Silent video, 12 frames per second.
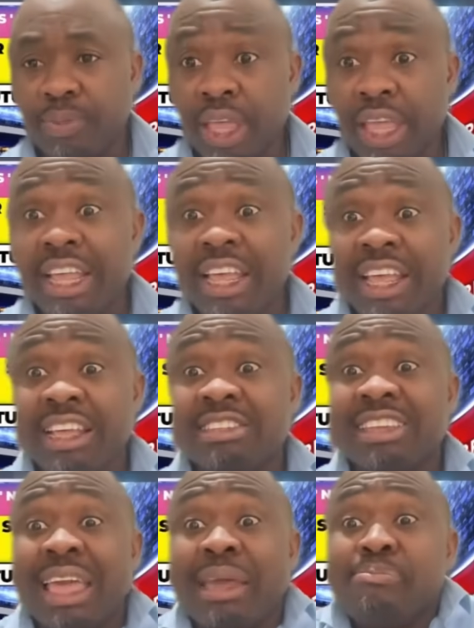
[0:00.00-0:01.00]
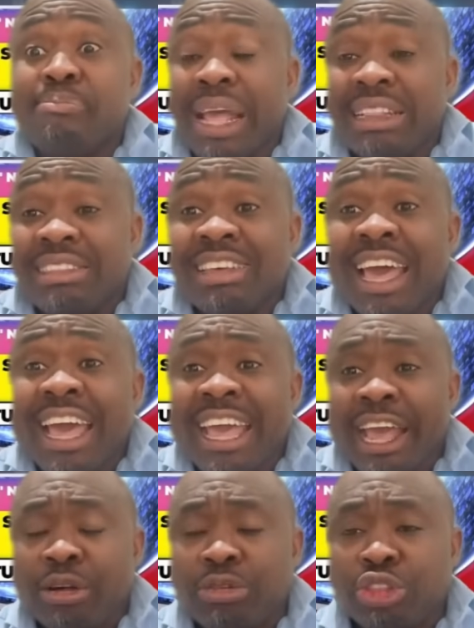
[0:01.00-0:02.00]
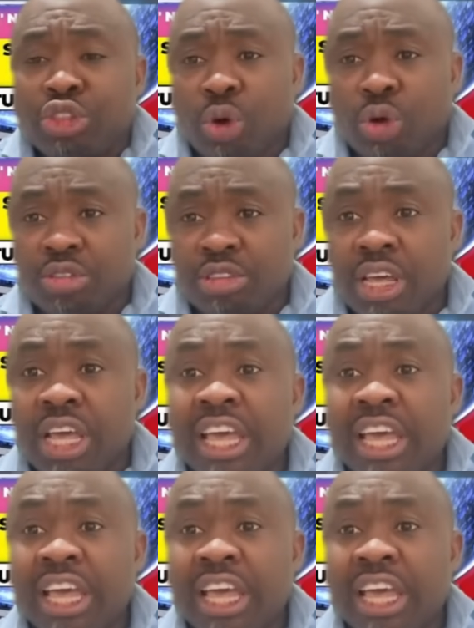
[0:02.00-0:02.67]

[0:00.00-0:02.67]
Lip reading: He is a mental health nurse.